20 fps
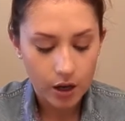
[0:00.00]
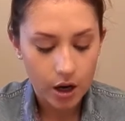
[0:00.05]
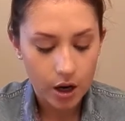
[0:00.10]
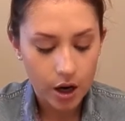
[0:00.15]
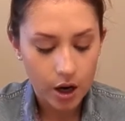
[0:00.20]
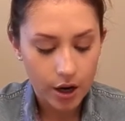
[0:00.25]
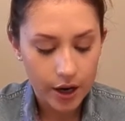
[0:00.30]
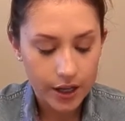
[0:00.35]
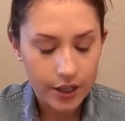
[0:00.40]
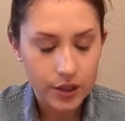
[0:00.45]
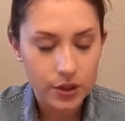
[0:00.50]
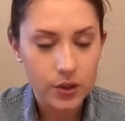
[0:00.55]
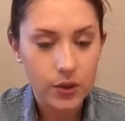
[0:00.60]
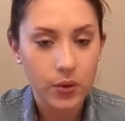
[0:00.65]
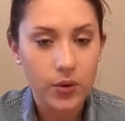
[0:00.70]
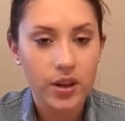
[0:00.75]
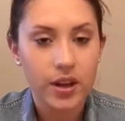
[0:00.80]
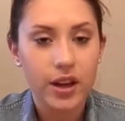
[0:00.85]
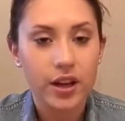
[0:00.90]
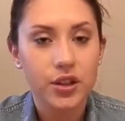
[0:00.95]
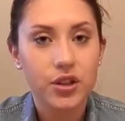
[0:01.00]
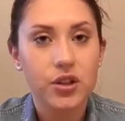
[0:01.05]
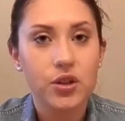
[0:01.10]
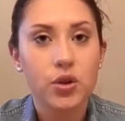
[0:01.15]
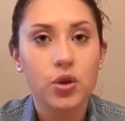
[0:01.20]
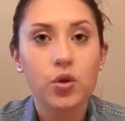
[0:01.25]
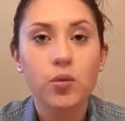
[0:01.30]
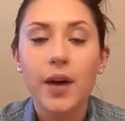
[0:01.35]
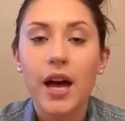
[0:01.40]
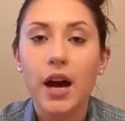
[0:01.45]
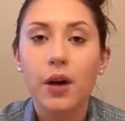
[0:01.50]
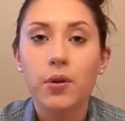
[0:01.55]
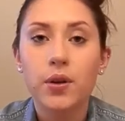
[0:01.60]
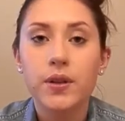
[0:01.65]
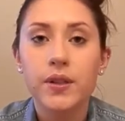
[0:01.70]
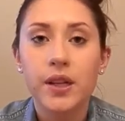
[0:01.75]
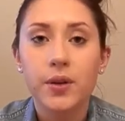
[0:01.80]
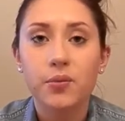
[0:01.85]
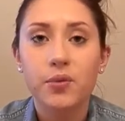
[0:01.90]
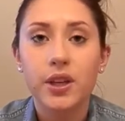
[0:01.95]
Alright, so the next 2 MAC
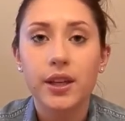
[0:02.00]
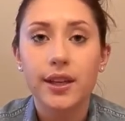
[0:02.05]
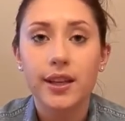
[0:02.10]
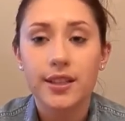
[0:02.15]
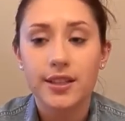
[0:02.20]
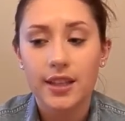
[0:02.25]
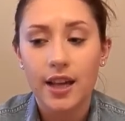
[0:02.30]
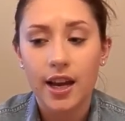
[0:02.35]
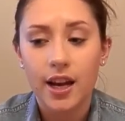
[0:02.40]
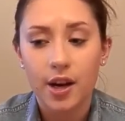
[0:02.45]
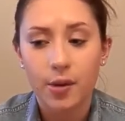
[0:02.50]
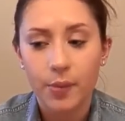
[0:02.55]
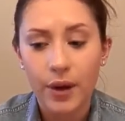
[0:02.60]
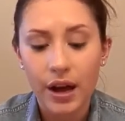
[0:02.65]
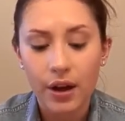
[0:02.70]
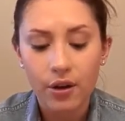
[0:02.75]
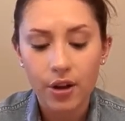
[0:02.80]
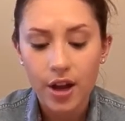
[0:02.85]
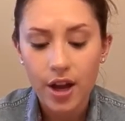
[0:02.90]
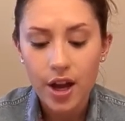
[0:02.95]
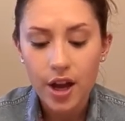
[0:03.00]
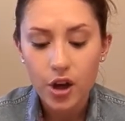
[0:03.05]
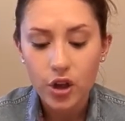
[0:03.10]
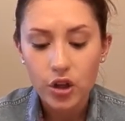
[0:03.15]
ones I'm really excited about.